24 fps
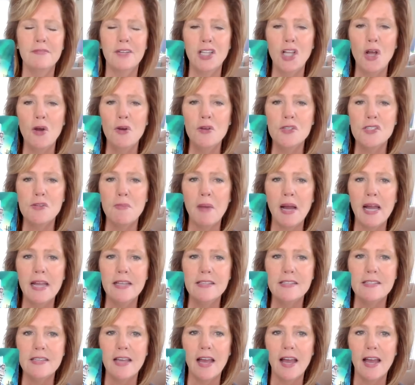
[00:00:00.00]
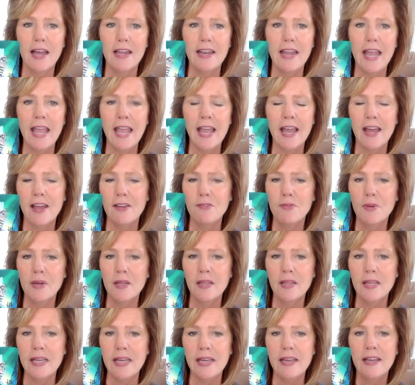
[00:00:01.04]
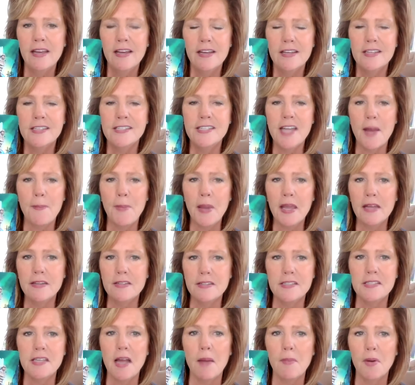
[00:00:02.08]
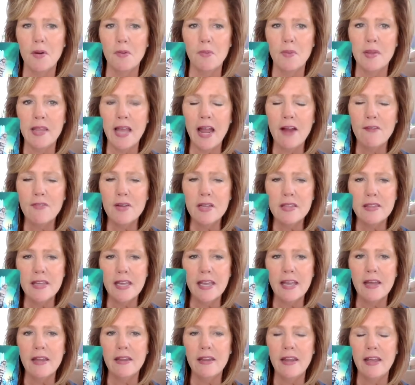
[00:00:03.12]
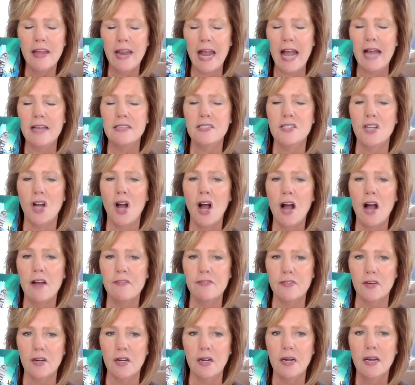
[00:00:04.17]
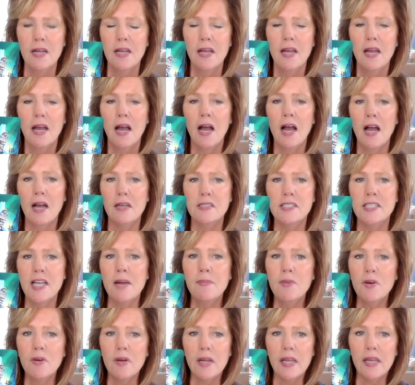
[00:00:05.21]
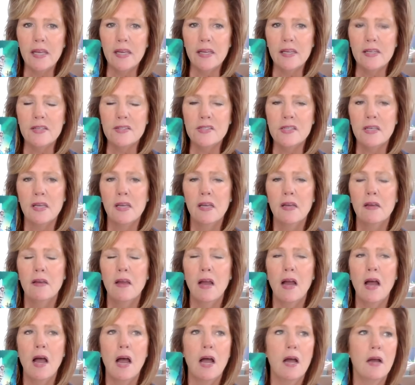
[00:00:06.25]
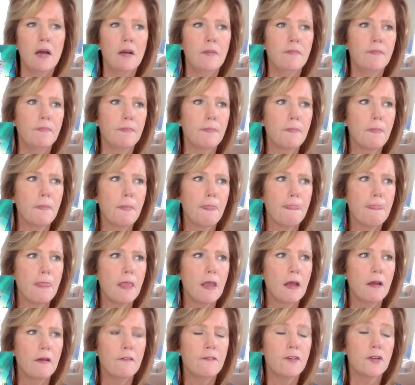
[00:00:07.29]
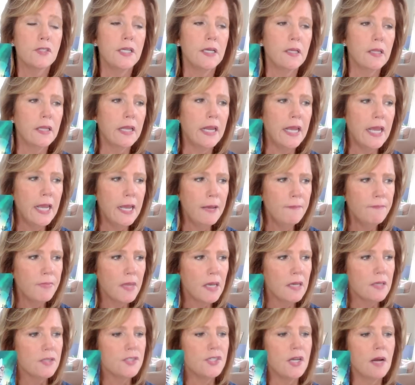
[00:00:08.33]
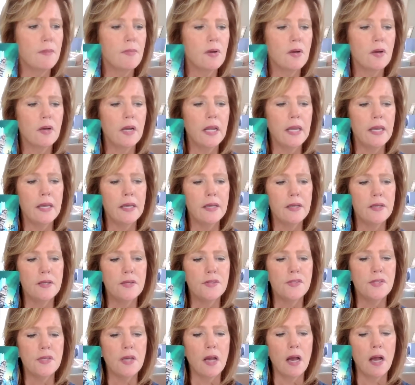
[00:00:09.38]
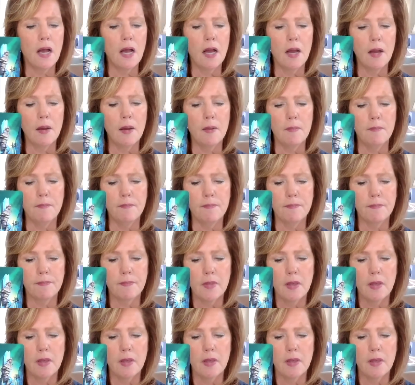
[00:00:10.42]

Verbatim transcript: closed mindset and really stepping into summer with everything it, it has to offer. Uh, summer is um, fertility, summer is um,